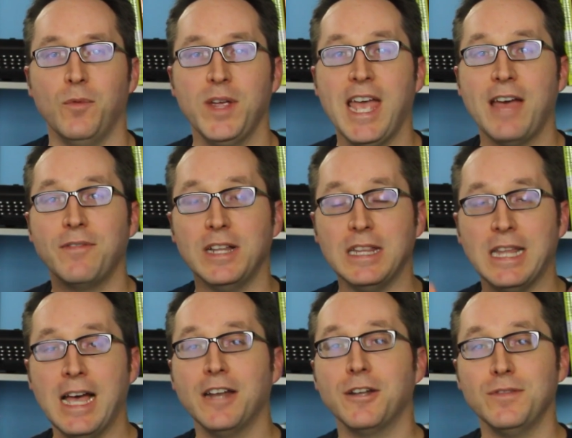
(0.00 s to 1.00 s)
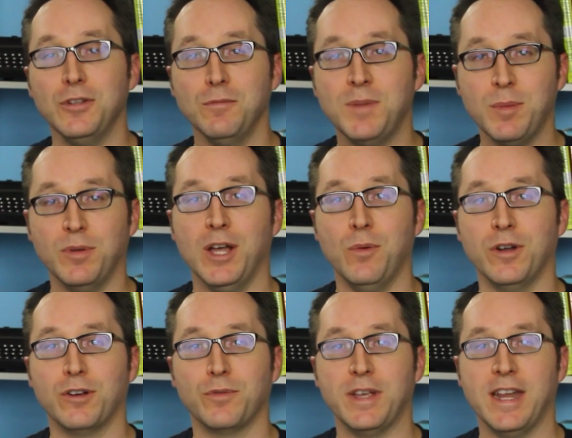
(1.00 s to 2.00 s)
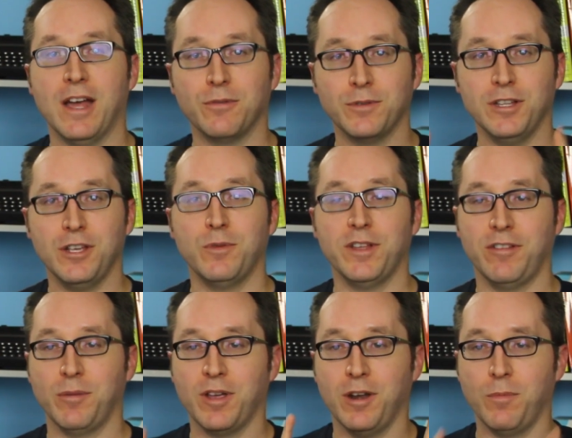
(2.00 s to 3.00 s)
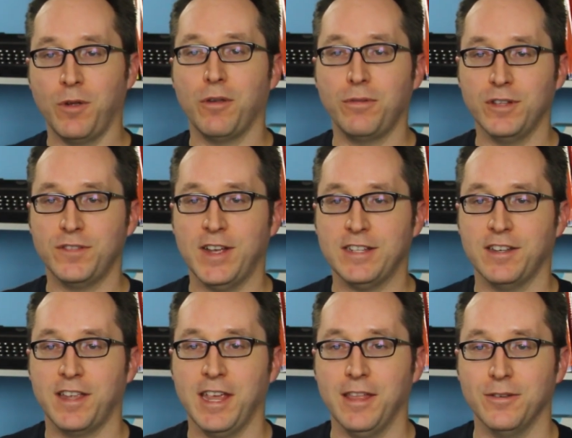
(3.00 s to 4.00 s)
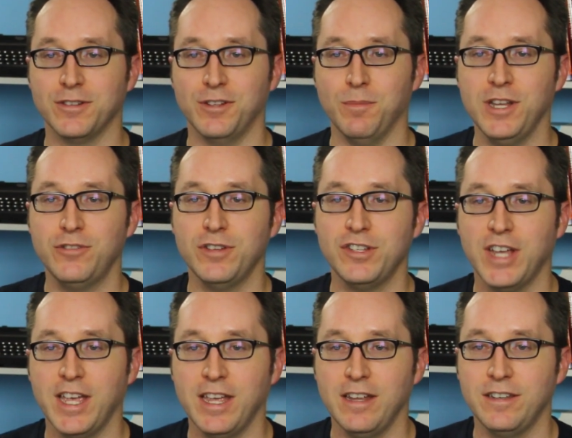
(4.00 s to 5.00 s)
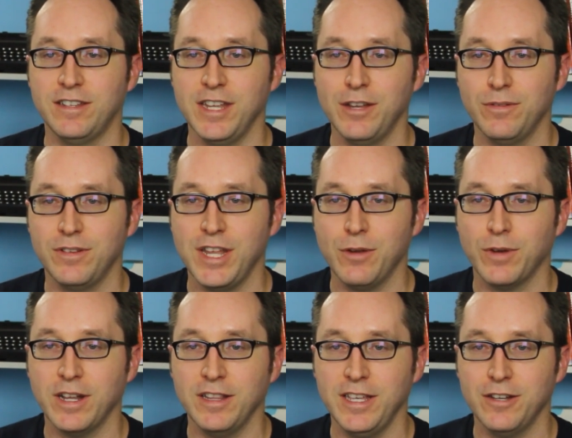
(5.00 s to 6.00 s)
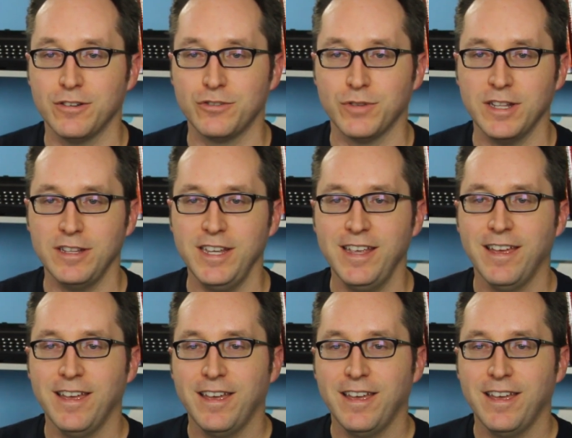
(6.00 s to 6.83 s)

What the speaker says: We have a lot of new people I want to read out really quickly. I'm going to go through as fast as I can. There's Dimitri J, D. Rudley.